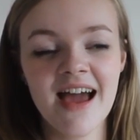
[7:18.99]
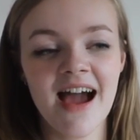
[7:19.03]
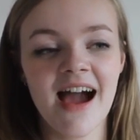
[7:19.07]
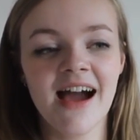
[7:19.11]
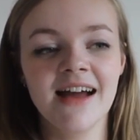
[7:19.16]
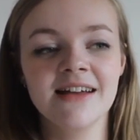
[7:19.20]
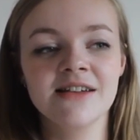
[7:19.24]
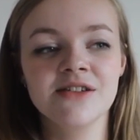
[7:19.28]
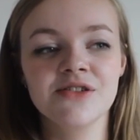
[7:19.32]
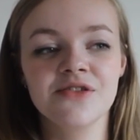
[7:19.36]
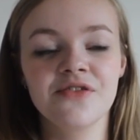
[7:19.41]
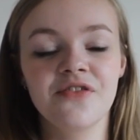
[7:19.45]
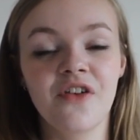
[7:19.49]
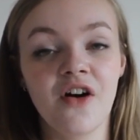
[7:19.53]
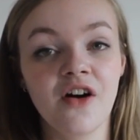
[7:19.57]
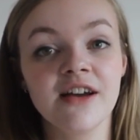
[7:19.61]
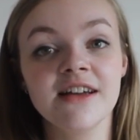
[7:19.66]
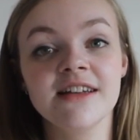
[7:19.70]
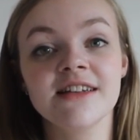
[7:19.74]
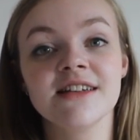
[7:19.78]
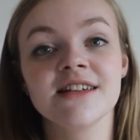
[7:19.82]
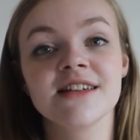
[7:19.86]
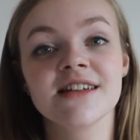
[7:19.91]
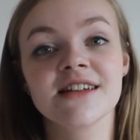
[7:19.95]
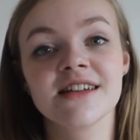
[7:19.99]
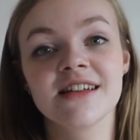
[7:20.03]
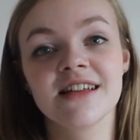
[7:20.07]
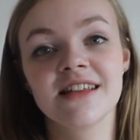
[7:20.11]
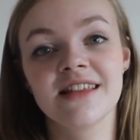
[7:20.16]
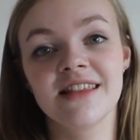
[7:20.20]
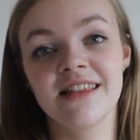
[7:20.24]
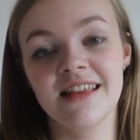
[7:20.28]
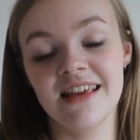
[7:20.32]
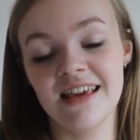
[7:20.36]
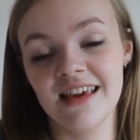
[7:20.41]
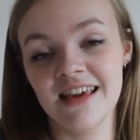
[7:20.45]
and find
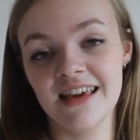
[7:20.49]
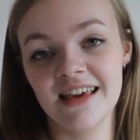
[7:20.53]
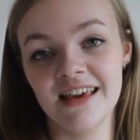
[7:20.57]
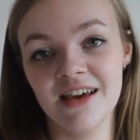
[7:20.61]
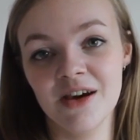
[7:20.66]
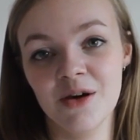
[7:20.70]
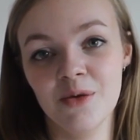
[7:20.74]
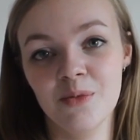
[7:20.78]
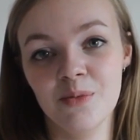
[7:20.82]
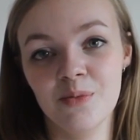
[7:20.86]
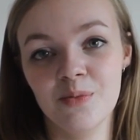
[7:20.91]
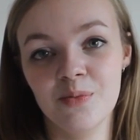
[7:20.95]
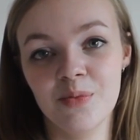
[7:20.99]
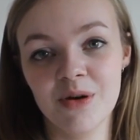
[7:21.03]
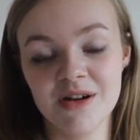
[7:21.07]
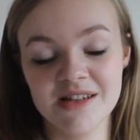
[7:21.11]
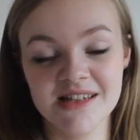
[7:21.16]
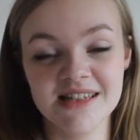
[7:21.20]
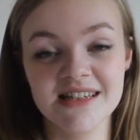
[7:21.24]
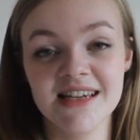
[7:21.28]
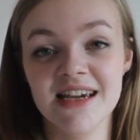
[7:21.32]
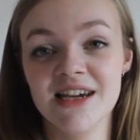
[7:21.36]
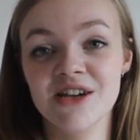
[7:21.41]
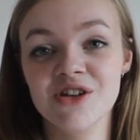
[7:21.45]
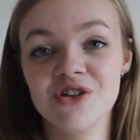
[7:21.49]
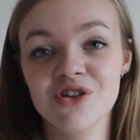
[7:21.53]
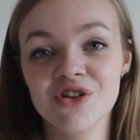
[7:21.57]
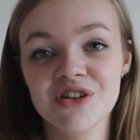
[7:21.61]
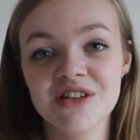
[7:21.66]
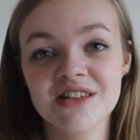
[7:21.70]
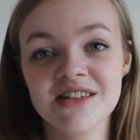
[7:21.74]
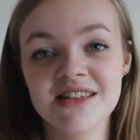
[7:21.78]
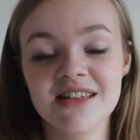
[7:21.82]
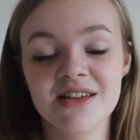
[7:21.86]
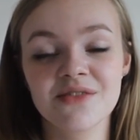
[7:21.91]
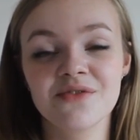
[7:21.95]
the
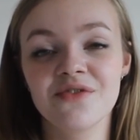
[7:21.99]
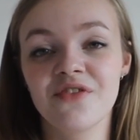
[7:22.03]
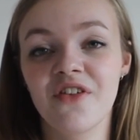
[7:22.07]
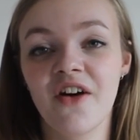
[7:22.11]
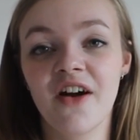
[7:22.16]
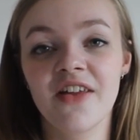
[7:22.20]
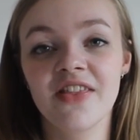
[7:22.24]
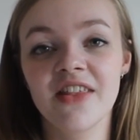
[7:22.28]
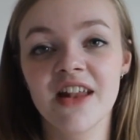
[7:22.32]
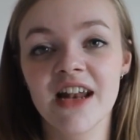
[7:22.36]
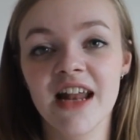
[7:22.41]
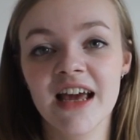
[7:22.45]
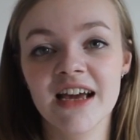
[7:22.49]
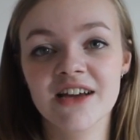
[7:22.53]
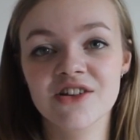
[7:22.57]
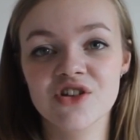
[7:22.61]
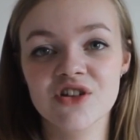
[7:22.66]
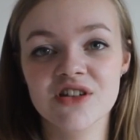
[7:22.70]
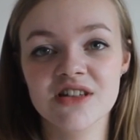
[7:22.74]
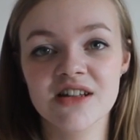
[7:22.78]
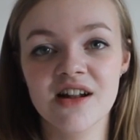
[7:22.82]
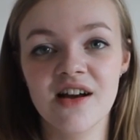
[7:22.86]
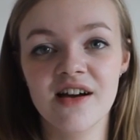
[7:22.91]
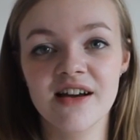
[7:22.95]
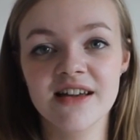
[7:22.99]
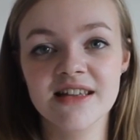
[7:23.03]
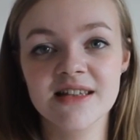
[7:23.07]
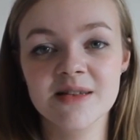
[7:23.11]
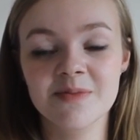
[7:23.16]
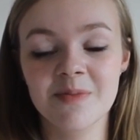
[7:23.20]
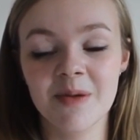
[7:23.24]
presentations and find the lecture slides,